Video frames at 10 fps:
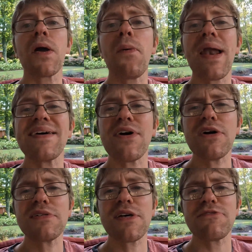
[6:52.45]
What I've
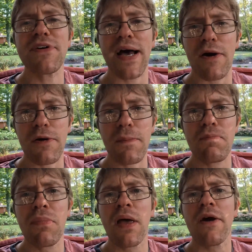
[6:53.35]
also found
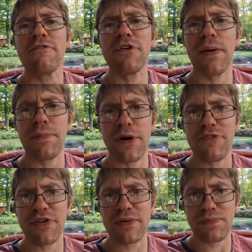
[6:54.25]
from
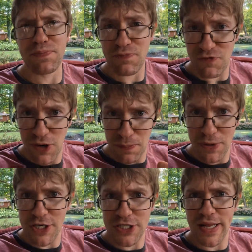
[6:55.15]

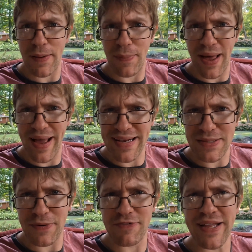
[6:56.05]
personally applying
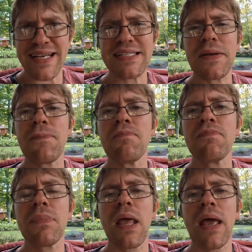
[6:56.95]
some of this
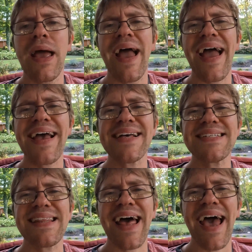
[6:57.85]

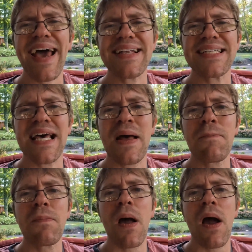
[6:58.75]
is that
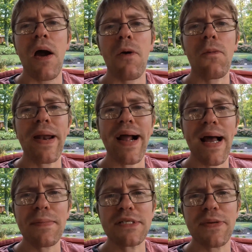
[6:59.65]
when it
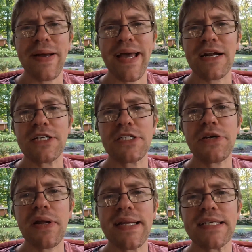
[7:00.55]
comes to beginner
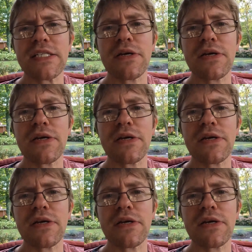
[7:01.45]
students,